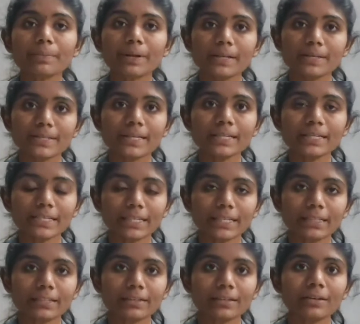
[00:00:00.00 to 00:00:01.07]
present
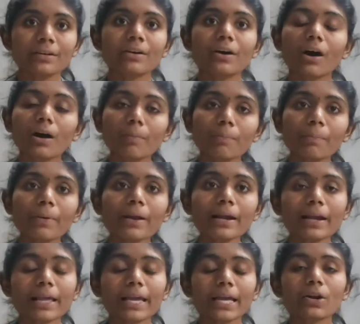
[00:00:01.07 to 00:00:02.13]
in the upper
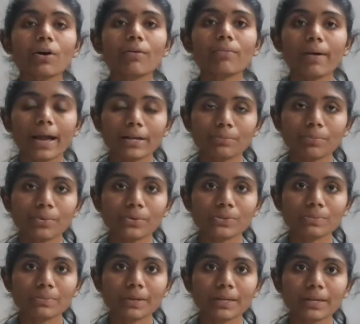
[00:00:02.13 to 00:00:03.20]
layer of
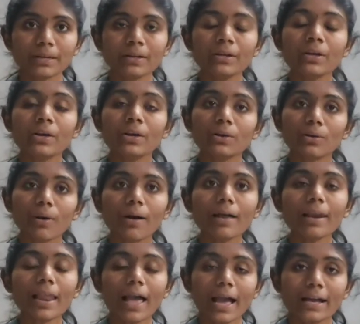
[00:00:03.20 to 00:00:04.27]
atmosphere
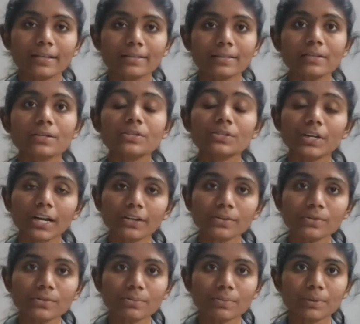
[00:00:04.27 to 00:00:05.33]
called as
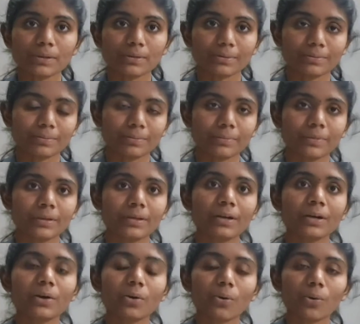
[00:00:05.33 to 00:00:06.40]
stratosphere.
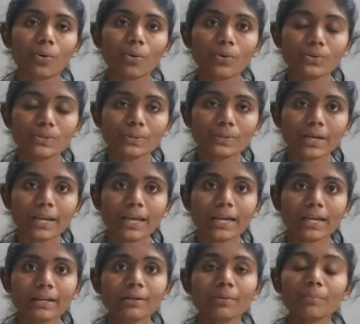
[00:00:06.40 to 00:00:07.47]
Ozone
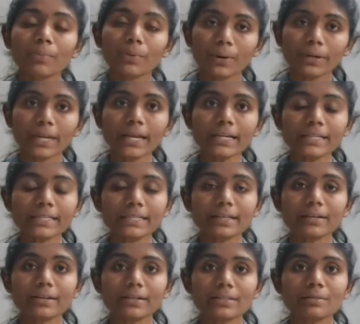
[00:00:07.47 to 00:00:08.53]
layer protects
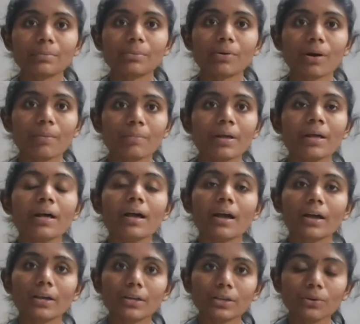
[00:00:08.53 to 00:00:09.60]
us from
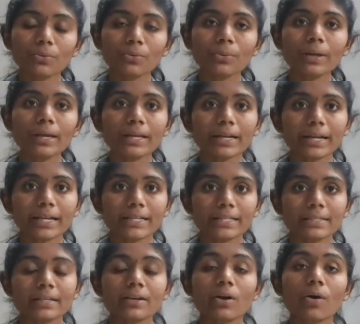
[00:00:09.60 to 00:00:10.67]
UV
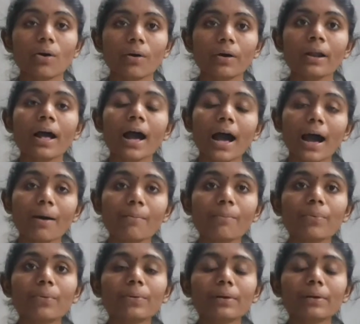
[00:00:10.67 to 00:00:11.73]
rays or
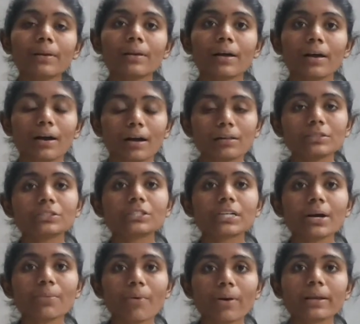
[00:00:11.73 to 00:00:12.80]
harmful
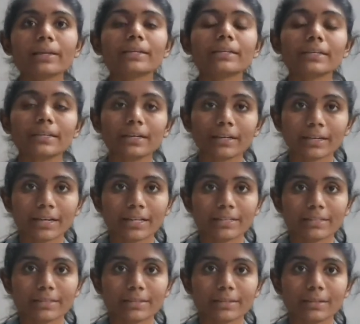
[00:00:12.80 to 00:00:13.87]
ultraviolet rays.